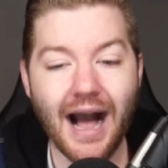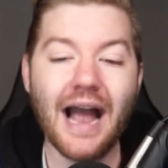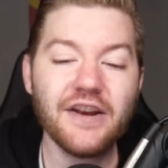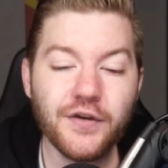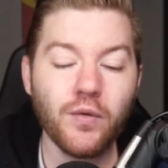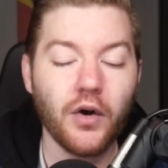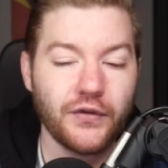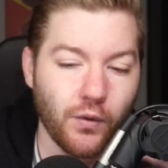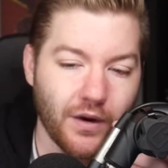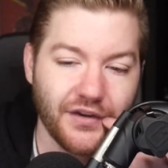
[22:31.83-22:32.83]
I do
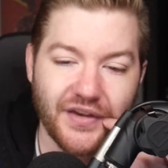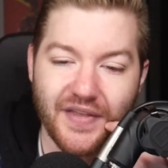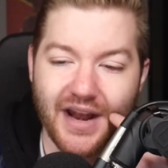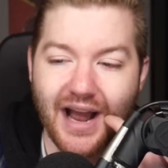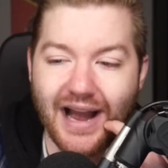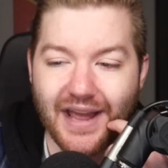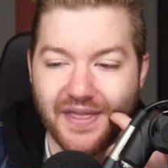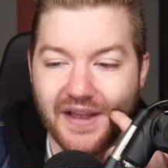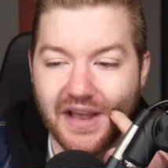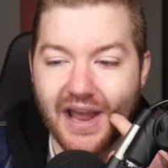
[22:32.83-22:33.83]
also want to say that I
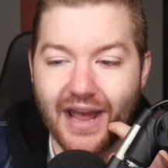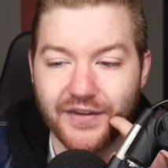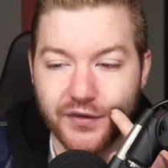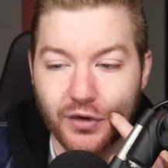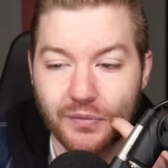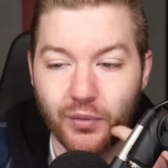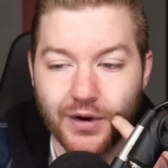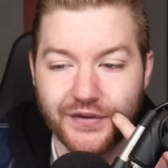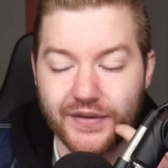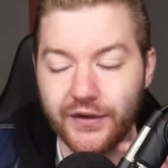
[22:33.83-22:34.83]
think at certain
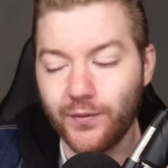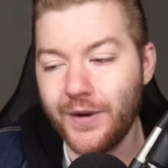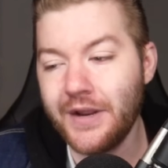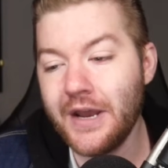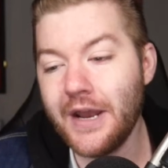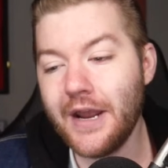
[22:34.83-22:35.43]
points in this one,